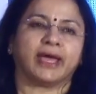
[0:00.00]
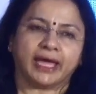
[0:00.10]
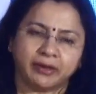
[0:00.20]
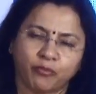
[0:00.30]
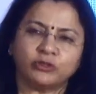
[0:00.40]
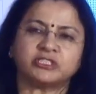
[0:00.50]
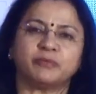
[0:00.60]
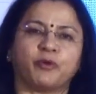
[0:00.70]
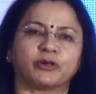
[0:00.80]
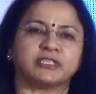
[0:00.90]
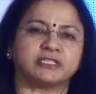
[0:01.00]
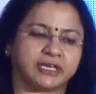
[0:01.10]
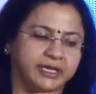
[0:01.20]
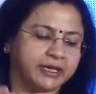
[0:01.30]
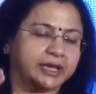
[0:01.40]
And most important
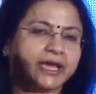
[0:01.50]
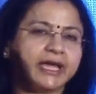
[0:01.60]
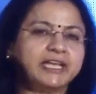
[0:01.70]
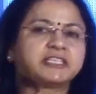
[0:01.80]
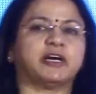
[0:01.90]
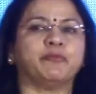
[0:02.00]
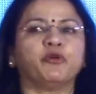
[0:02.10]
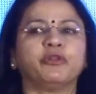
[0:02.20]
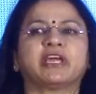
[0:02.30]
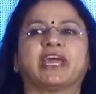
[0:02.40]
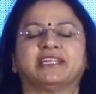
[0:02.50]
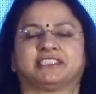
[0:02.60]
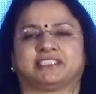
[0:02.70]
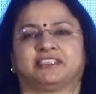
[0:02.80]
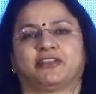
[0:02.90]
thing, it
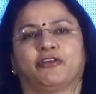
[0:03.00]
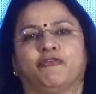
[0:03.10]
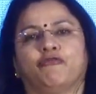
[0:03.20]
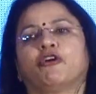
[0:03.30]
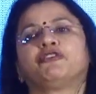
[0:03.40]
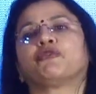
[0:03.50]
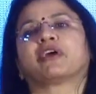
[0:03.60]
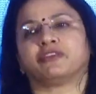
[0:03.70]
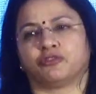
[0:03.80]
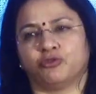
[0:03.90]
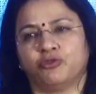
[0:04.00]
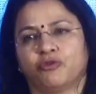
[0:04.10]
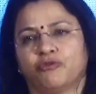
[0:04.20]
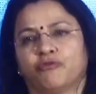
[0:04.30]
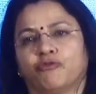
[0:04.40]
communicates what you can do,
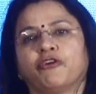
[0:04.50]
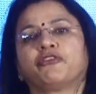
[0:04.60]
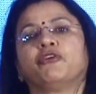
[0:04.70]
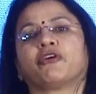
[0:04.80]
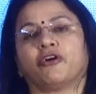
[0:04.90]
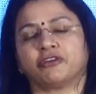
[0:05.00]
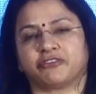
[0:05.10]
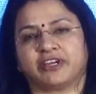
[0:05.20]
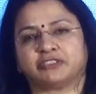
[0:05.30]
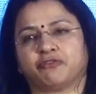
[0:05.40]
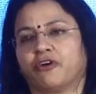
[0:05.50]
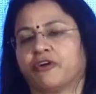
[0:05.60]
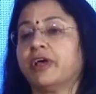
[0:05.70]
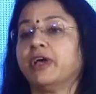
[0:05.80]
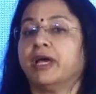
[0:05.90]
what you are authorized for.
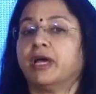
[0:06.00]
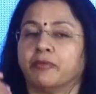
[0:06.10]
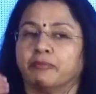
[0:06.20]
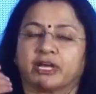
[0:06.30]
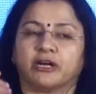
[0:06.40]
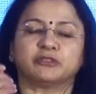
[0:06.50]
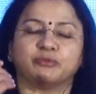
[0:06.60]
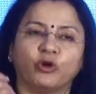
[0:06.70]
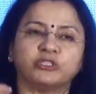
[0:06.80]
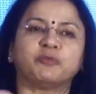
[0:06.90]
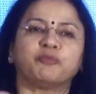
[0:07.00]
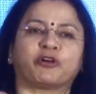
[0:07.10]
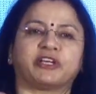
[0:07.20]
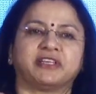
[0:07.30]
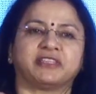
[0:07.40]
Because most
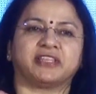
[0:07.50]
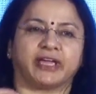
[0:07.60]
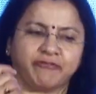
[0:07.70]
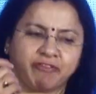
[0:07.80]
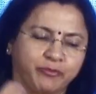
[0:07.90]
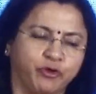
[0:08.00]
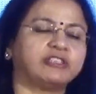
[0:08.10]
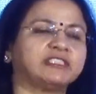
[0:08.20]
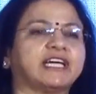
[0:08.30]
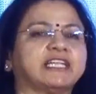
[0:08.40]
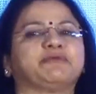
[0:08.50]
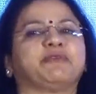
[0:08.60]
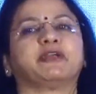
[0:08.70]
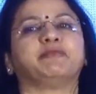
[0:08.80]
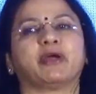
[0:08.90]
important thing, if I'm not
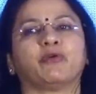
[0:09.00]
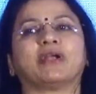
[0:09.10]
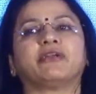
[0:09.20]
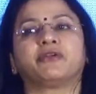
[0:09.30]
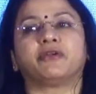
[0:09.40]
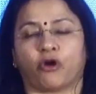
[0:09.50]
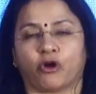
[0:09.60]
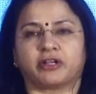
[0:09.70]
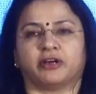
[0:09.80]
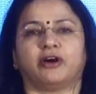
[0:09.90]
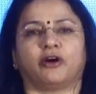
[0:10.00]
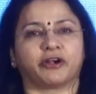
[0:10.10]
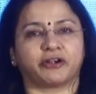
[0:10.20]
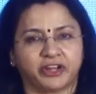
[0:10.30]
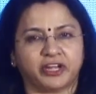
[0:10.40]
satisfied by one doctor or a
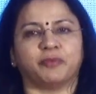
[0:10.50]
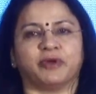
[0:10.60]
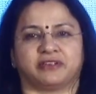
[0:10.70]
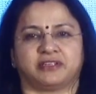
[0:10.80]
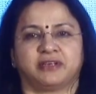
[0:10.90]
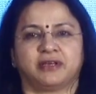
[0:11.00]
treatment,